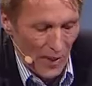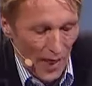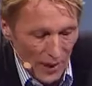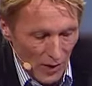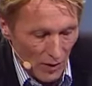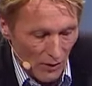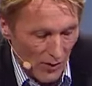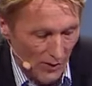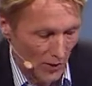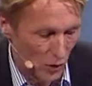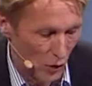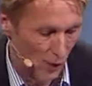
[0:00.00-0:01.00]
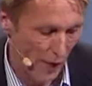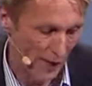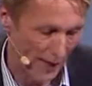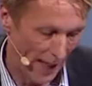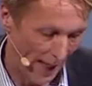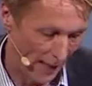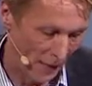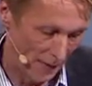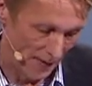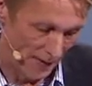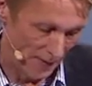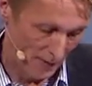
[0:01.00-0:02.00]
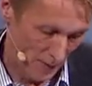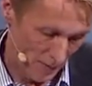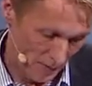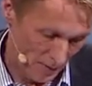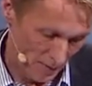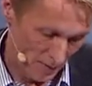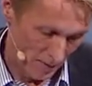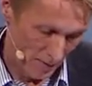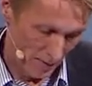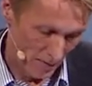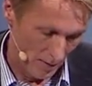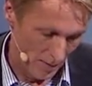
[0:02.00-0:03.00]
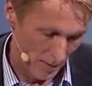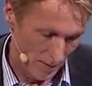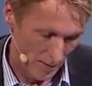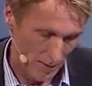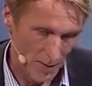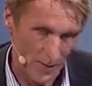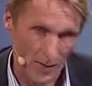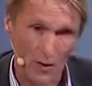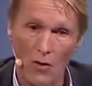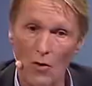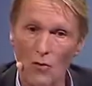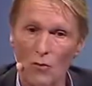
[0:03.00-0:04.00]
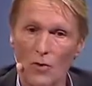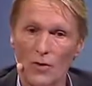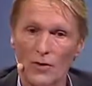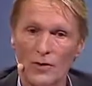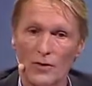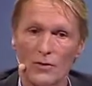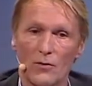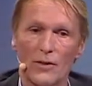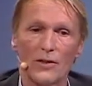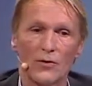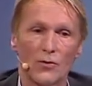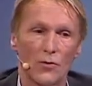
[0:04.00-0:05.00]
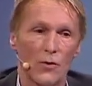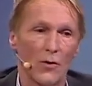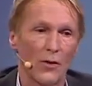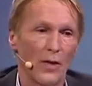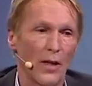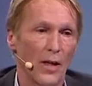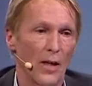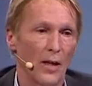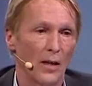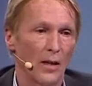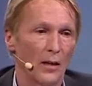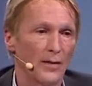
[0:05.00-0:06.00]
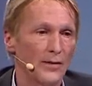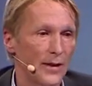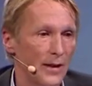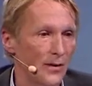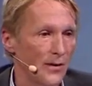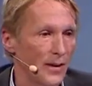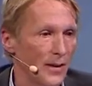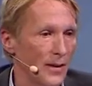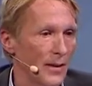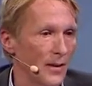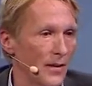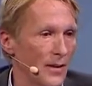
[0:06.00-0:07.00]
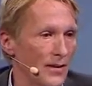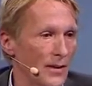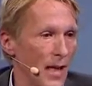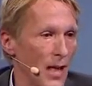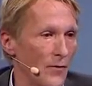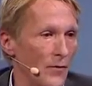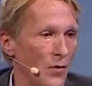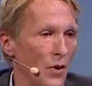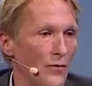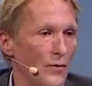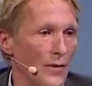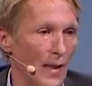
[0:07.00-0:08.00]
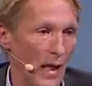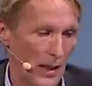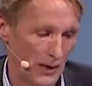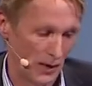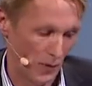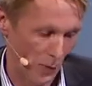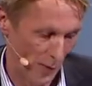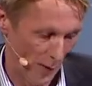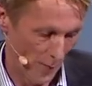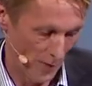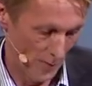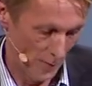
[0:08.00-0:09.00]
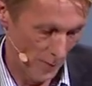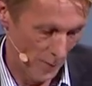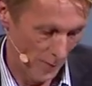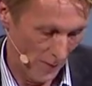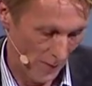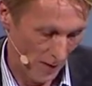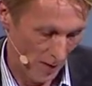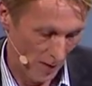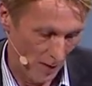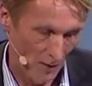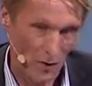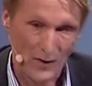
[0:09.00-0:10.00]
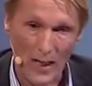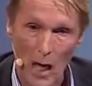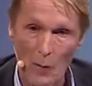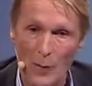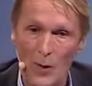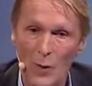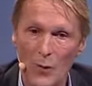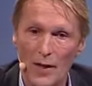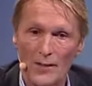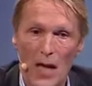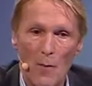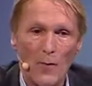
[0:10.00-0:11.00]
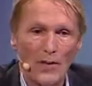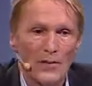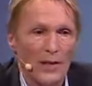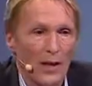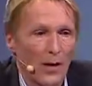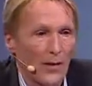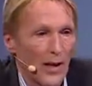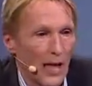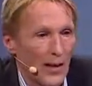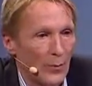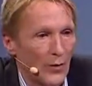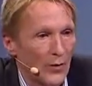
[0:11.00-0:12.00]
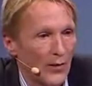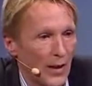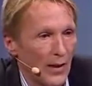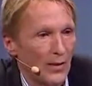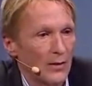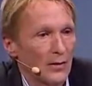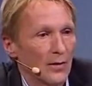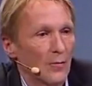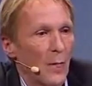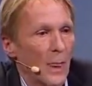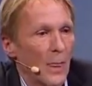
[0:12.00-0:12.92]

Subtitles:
actually it's a quite accurate description. The goal was to destroy secretly the self-confidence of people. For example, by damaging their reputation,